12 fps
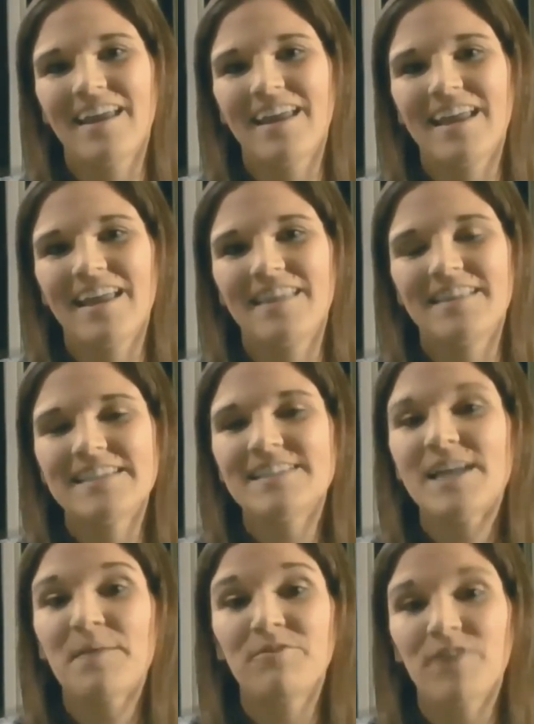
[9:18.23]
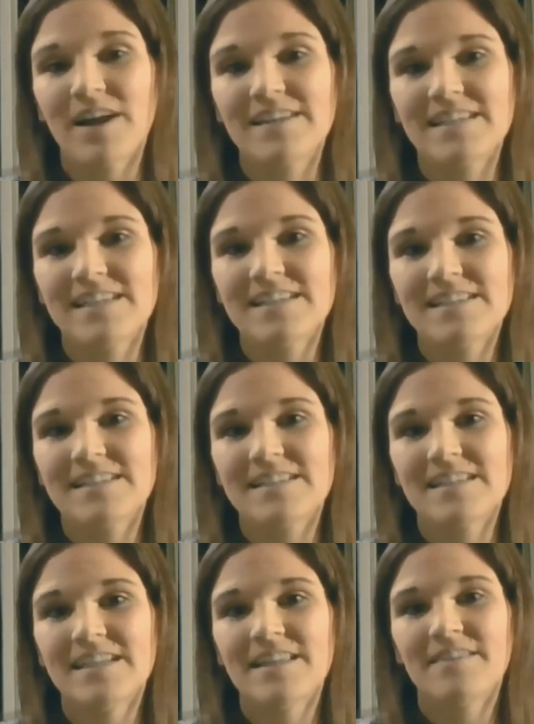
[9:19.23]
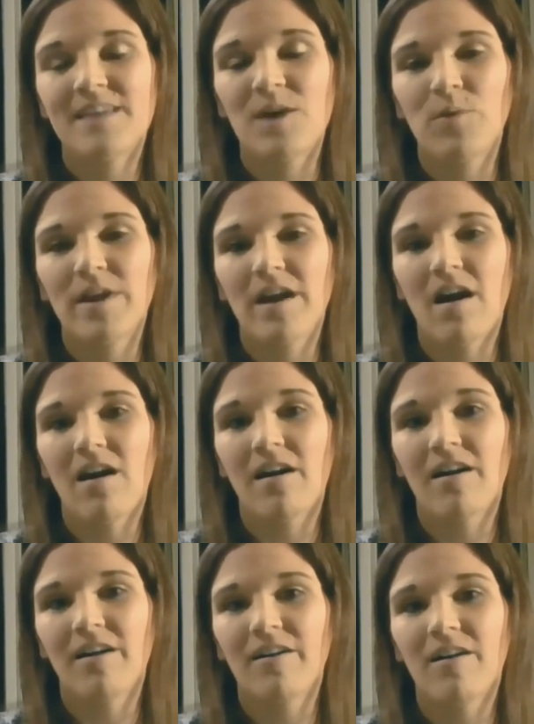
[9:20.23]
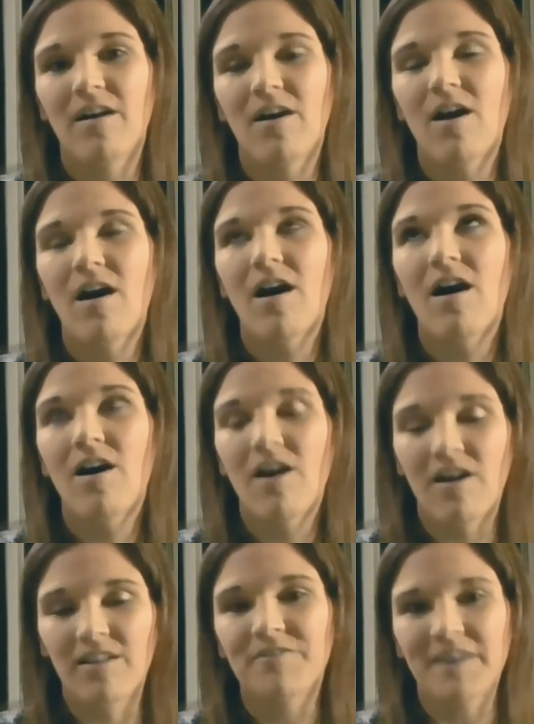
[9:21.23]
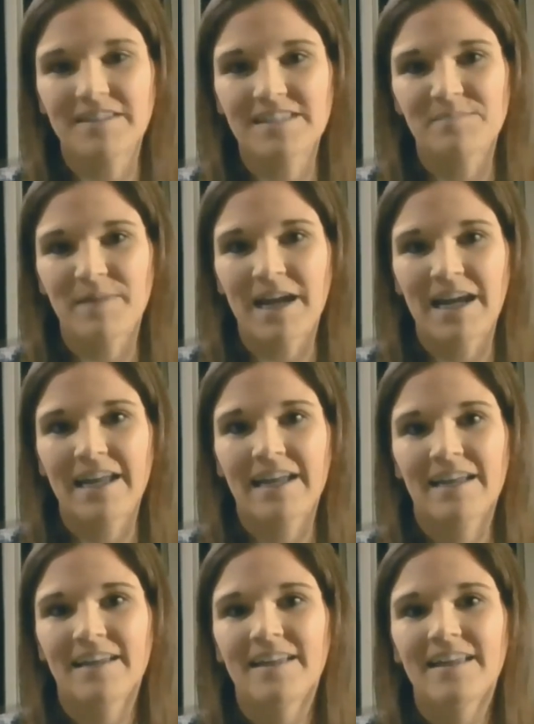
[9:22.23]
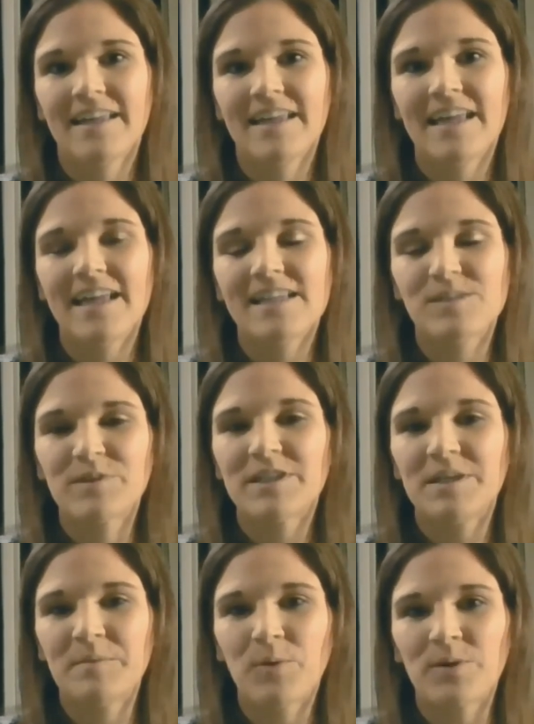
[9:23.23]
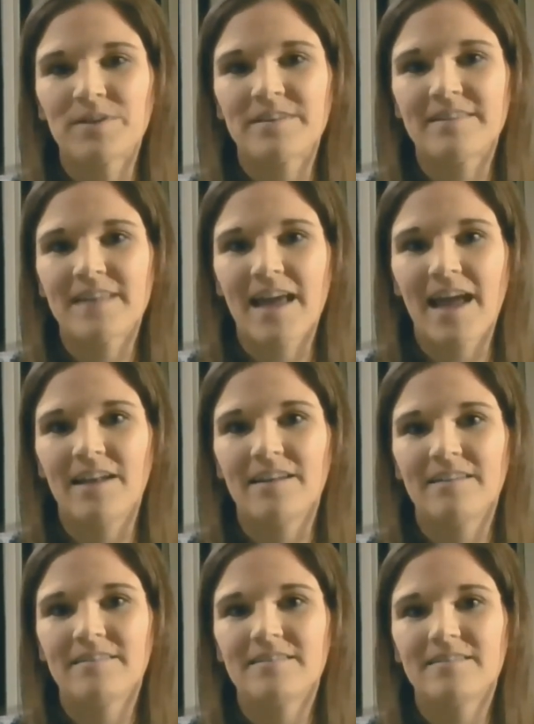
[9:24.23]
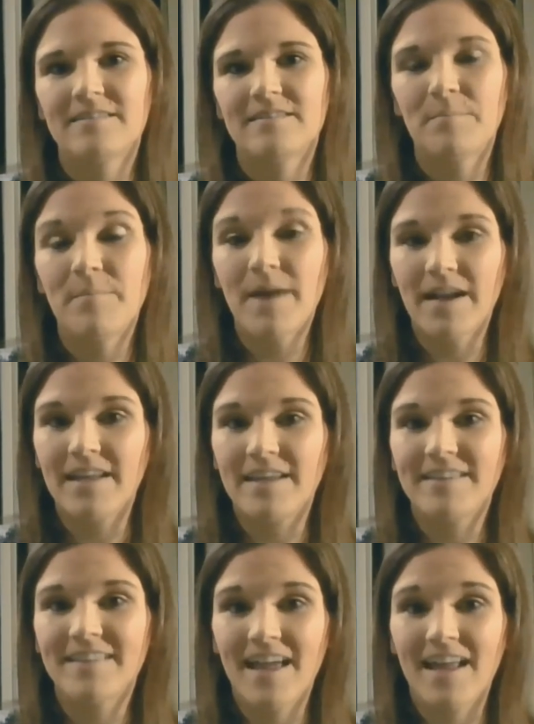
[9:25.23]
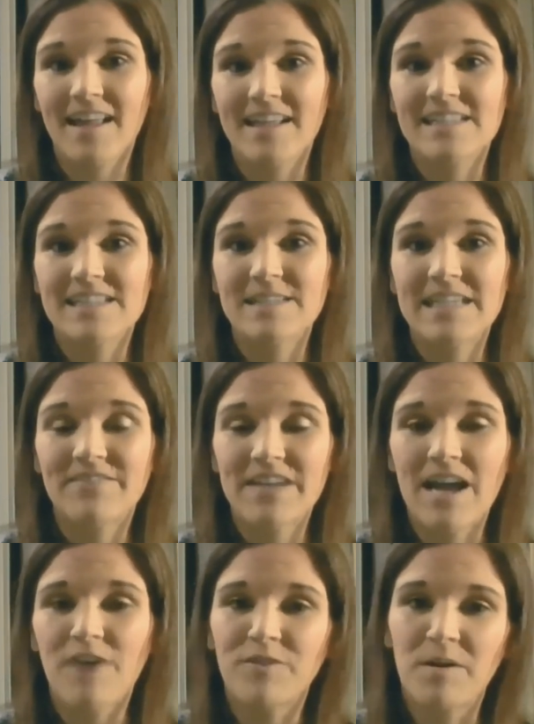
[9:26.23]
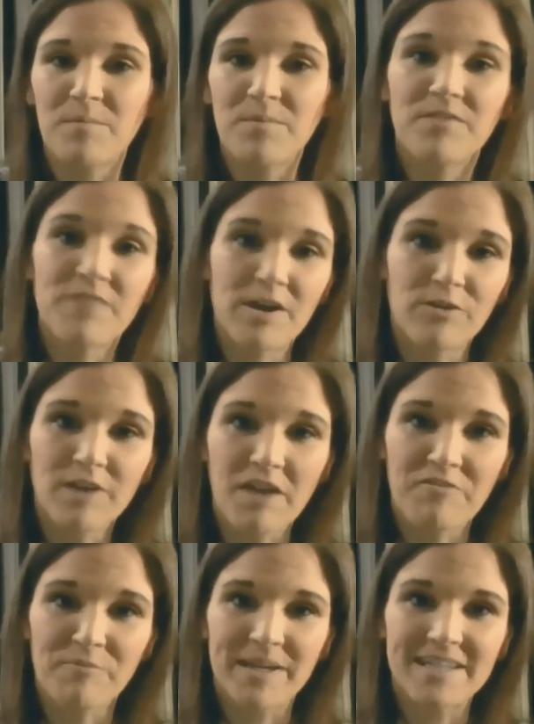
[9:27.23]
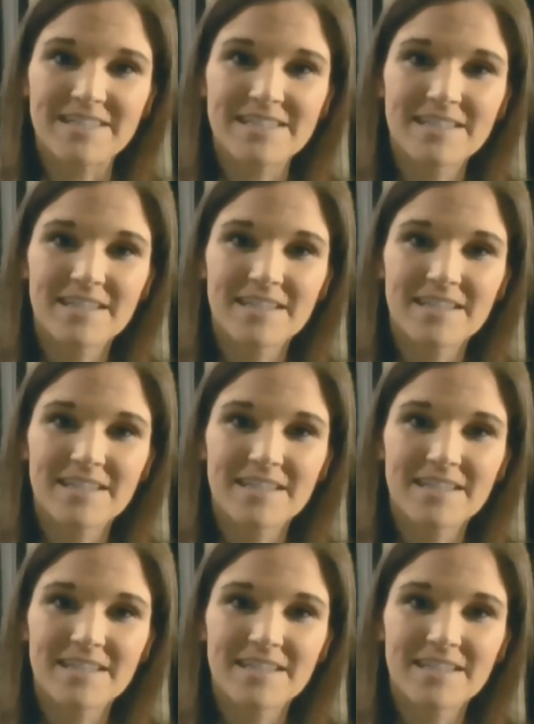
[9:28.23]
in this time of crisis that we are all affected by, it's really important that the money that is given out from the federal government